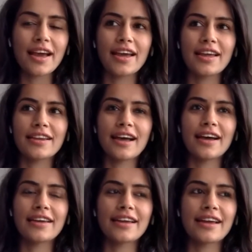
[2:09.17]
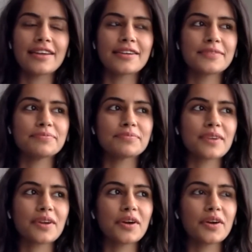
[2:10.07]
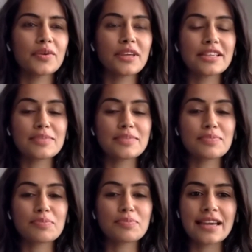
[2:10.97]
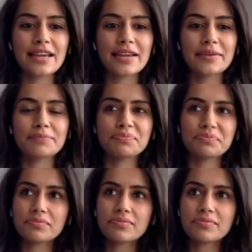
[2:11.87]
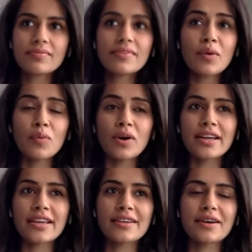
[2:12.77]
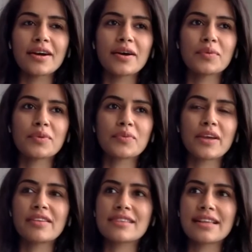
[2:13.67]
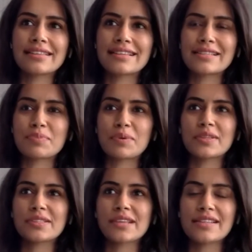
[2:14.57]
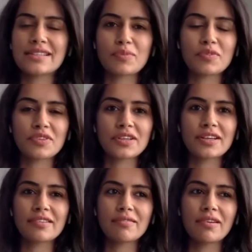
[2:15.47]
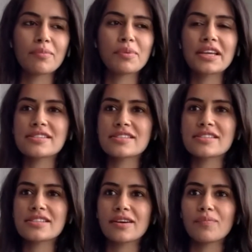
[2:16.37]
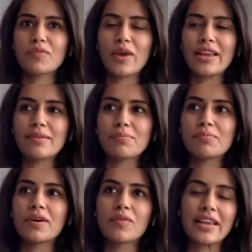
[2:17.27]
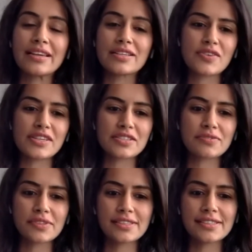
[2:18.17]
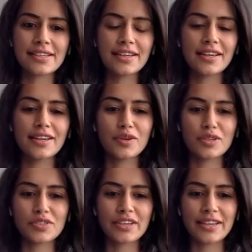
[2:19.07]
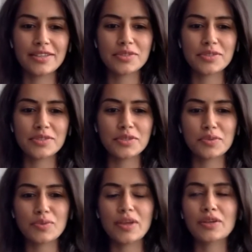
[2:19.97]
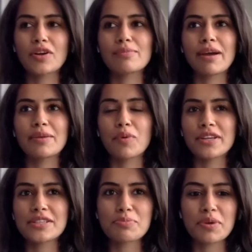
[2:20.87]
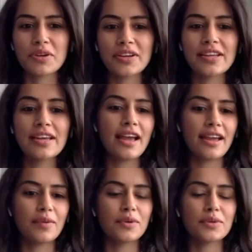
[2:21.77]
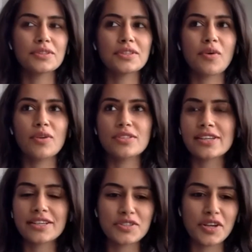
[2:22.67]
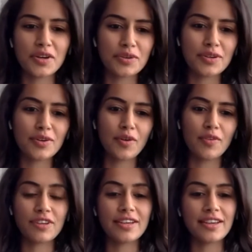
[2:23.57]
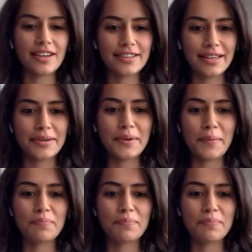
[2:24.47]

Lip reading: and I had a good experience there working with various health experts at some of the biggest wellness festivals in Australia. So there was one called Mind Body Spirit, and I worked with the Consulate General of India there at